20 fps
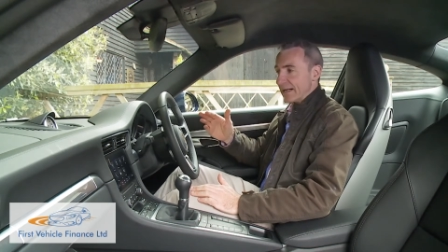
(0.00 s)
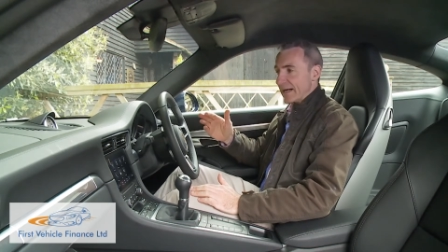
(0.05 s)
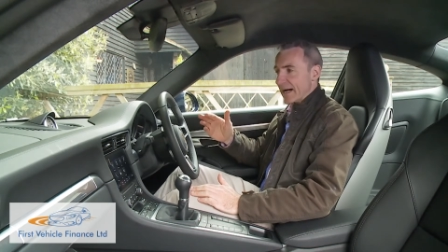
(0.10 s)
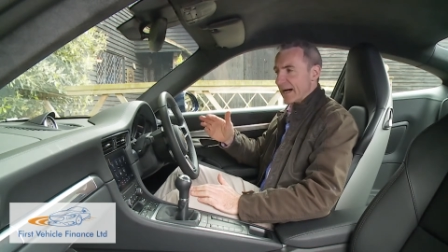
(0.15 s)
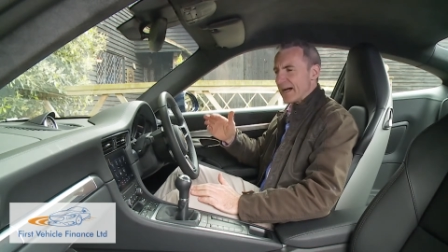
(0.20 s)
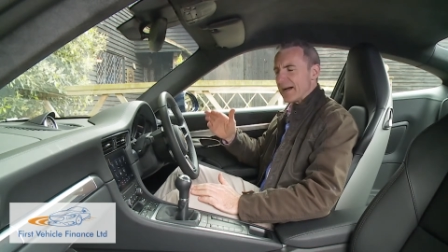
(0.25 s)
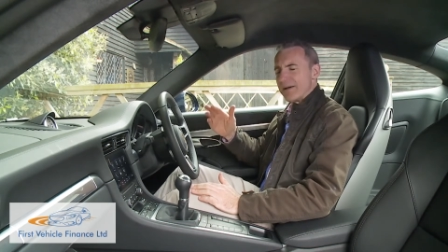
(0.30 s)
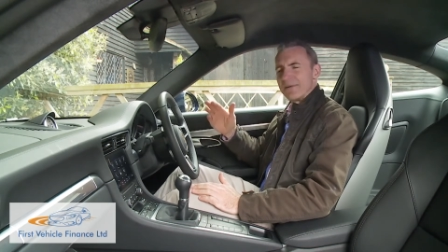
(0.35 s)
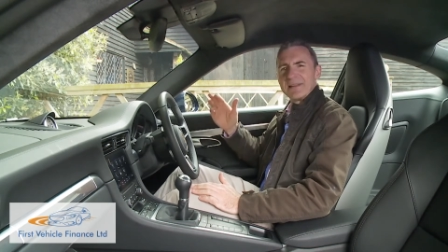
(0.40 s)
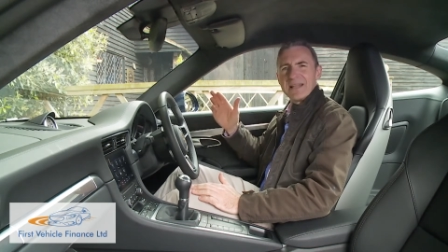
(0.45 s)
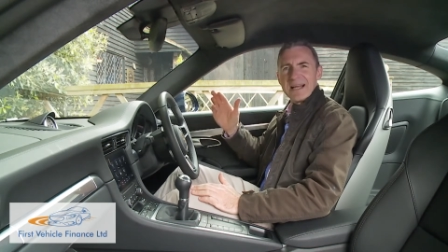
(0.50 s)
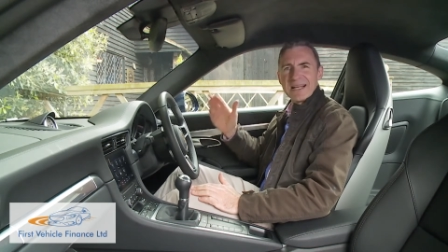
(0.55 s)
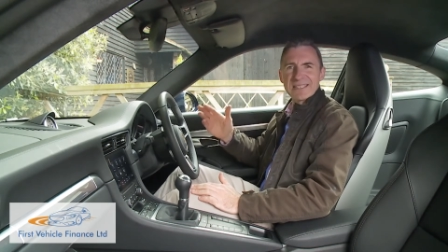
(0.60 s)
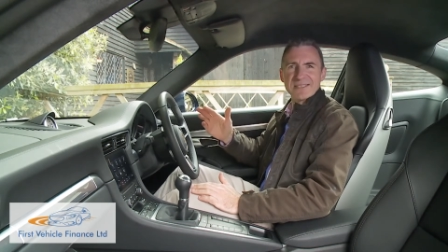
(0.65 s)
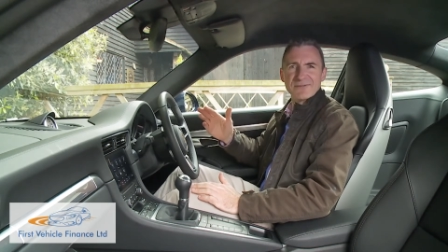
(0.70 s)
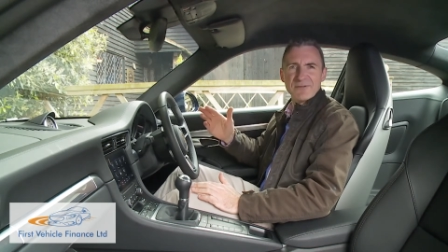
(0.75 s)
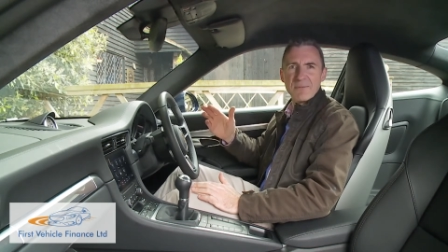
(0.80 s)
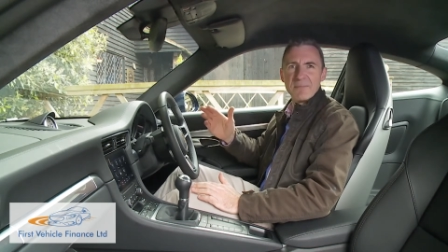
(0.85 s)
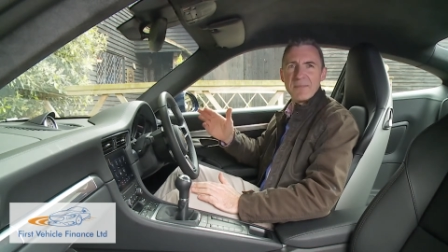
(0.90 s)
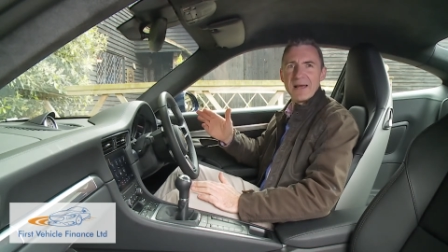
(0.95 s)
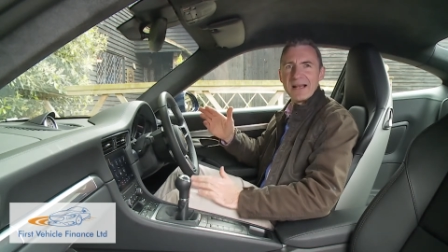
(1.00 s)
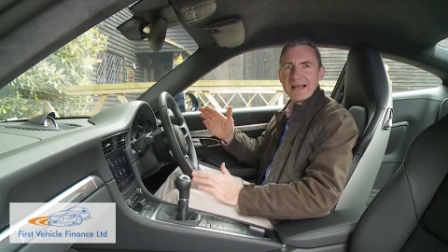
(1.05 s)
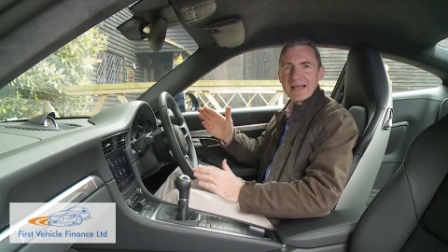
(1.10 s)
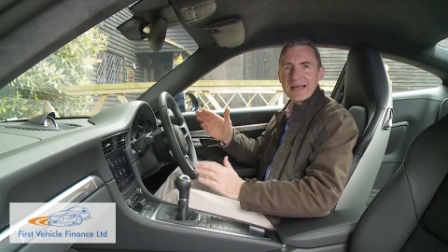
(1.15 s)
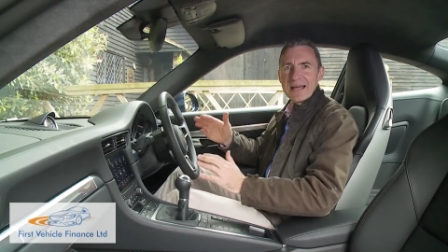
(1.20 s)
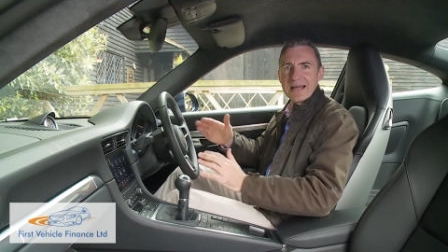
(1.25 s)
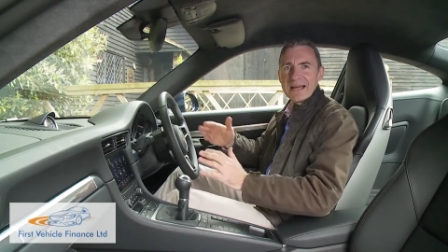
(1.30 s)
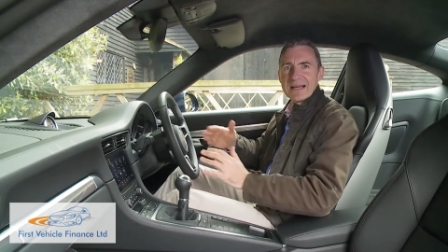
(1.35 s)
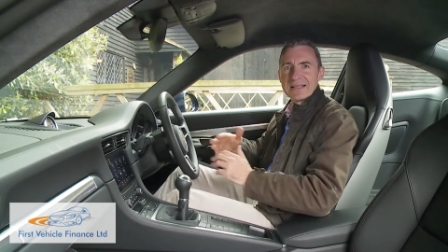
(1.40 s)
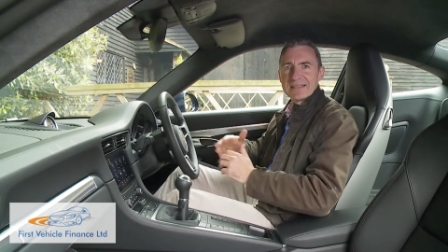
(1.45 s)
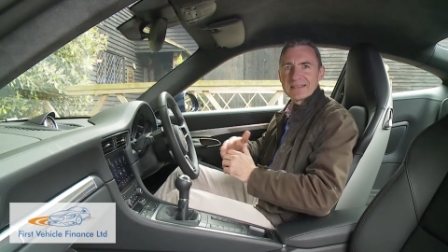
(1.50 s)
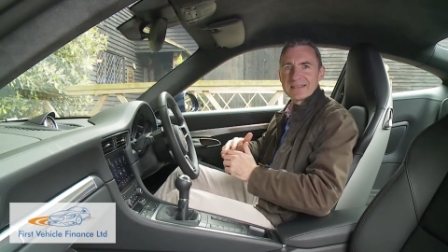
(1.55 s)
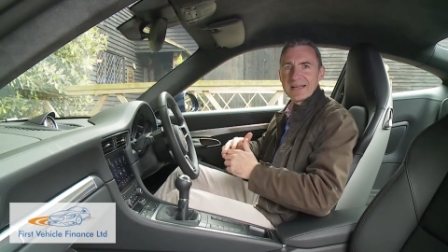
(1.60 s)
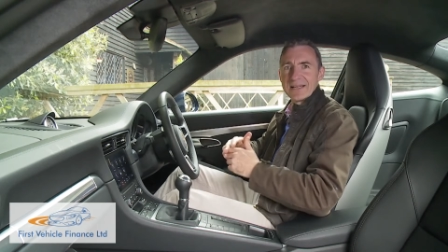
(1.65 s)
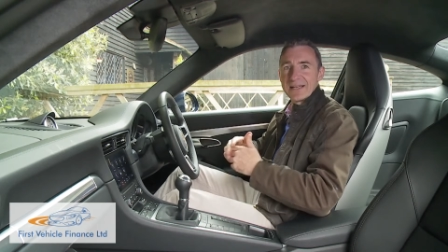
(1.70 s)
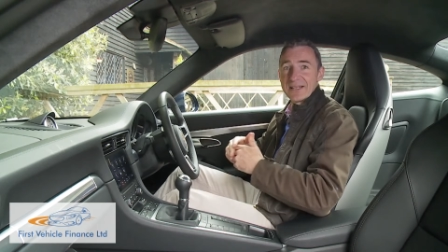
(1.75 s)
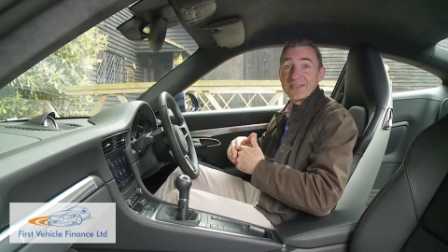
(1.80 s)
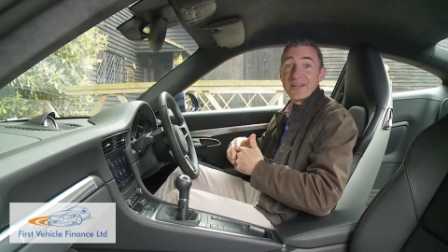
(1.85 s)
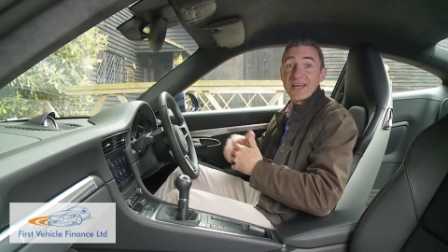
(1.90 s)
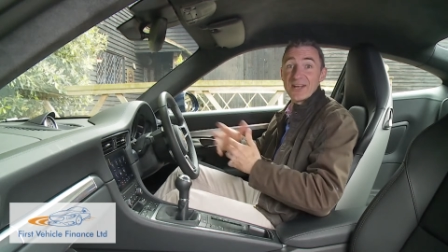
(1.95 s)
Uh, less familiar is
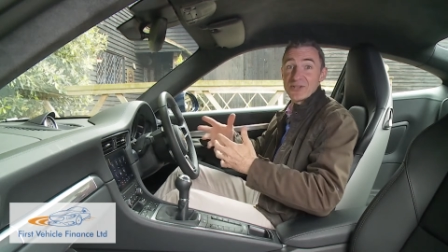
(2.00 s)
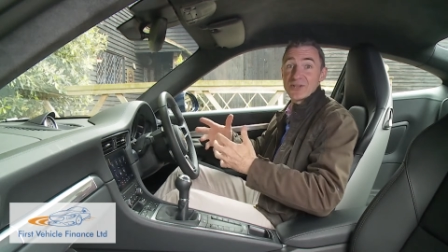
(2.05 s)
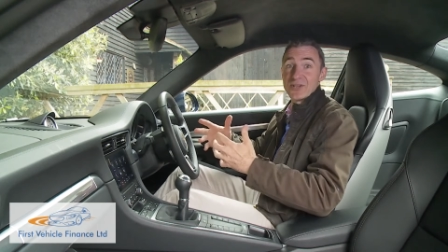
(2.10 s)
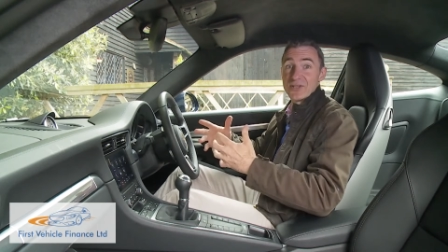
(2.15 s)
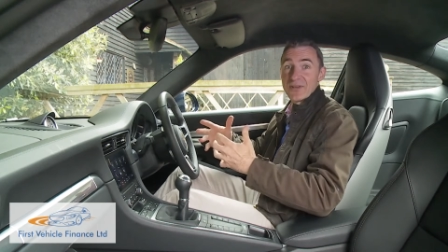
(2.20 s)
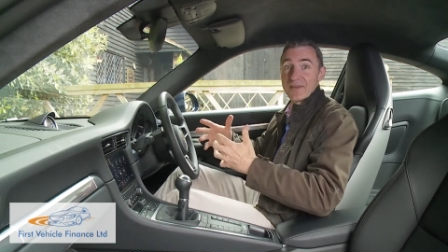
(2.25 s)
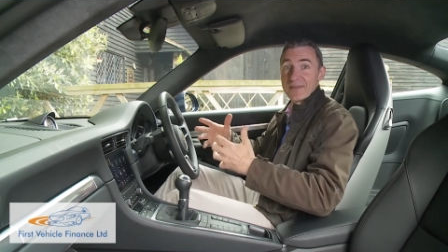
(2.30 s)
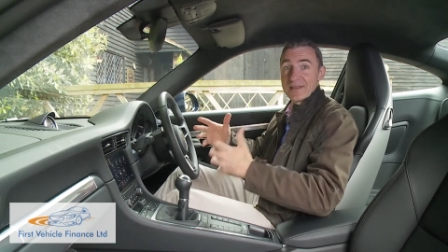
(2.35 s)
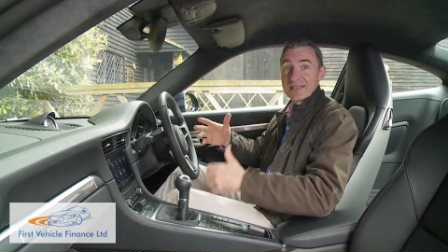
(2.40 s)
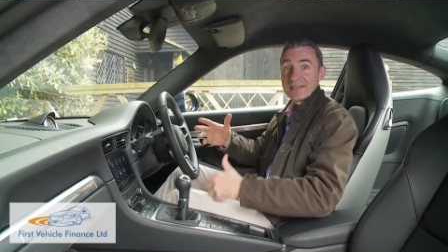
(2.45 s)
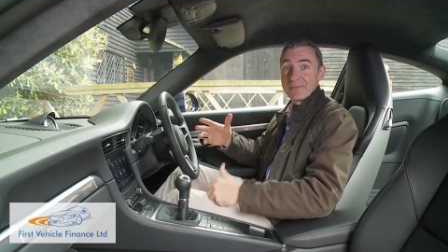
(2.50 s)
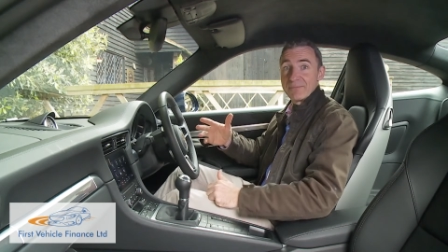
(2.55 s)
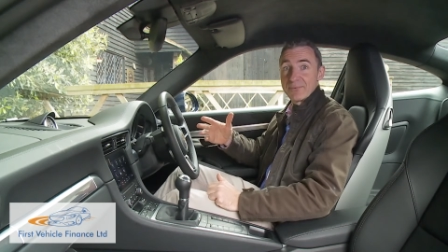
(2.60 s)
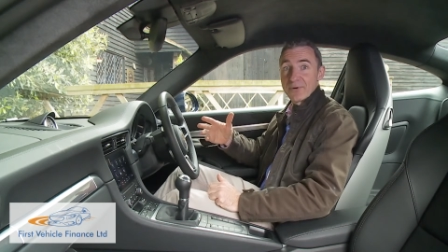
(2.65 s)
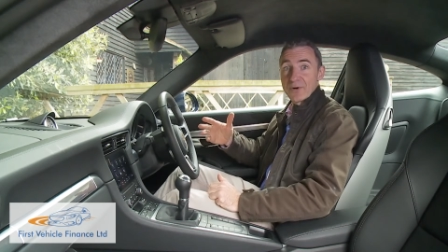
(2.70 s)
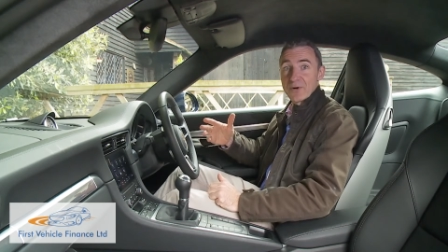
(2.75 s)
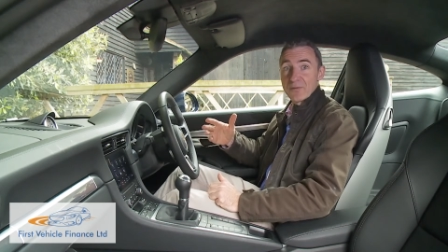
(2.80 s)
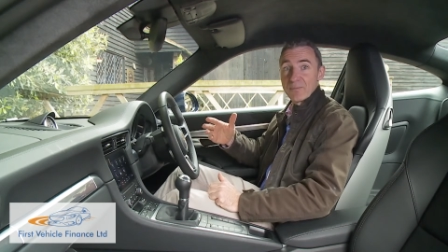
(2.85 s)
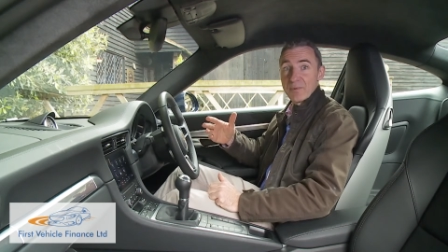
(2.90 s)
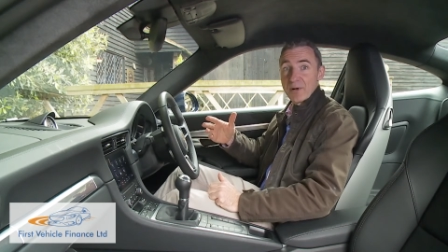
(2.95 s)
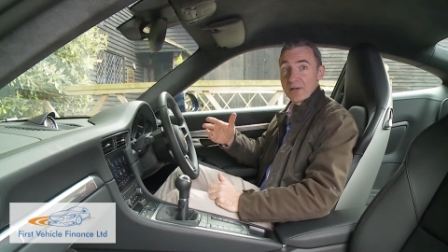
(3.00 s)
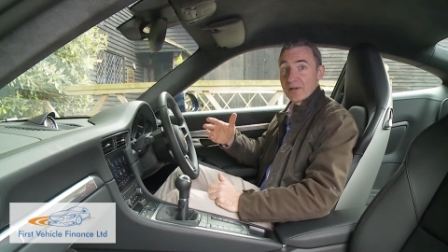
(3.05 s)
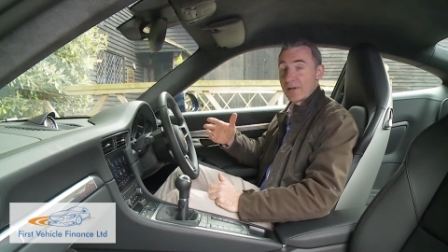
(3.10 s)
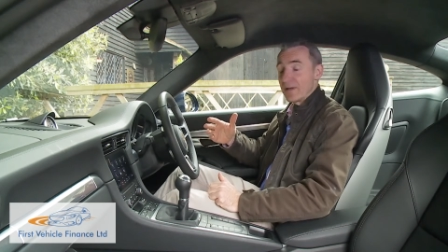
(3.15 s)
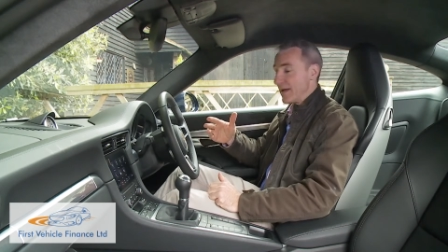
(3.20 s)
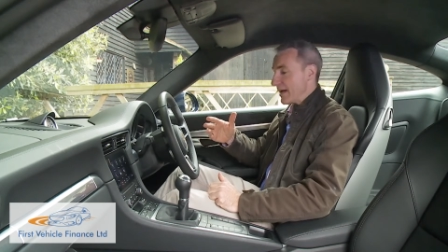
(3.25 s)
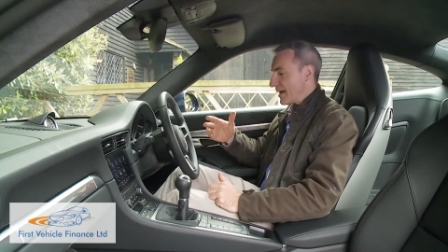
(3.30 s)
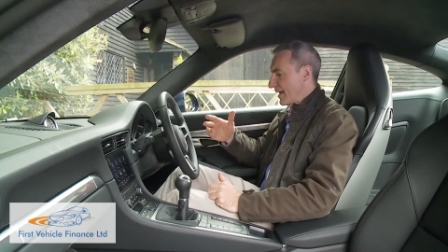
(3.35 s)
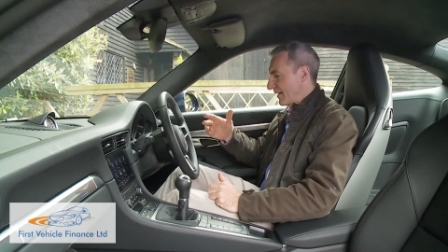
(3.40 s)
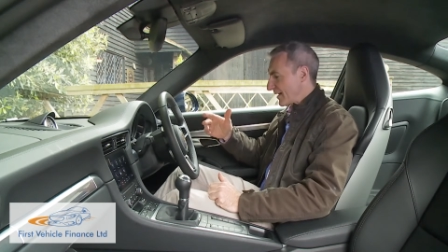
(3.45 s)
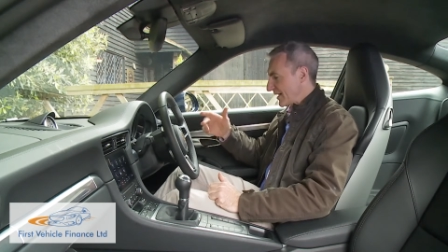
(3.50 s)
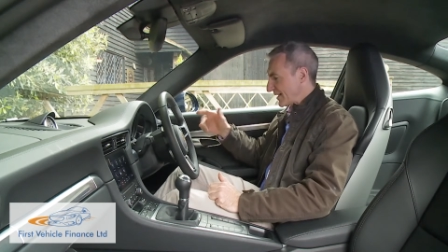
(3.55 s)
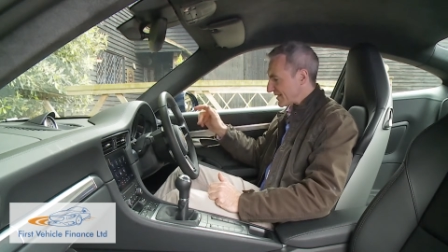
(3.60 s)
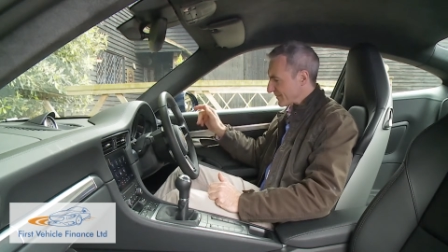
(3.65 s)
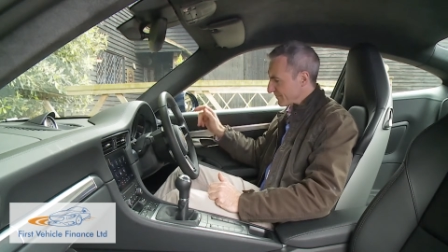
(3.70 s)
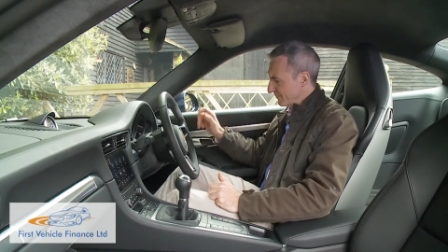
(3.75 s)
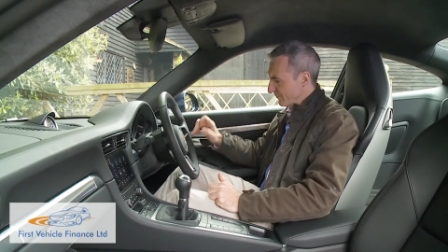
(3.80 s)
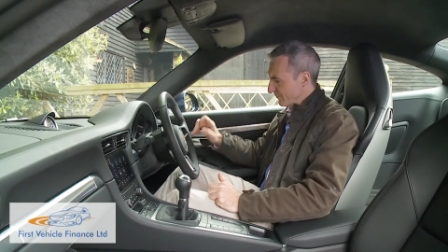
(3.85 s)
an addition to this improved model, this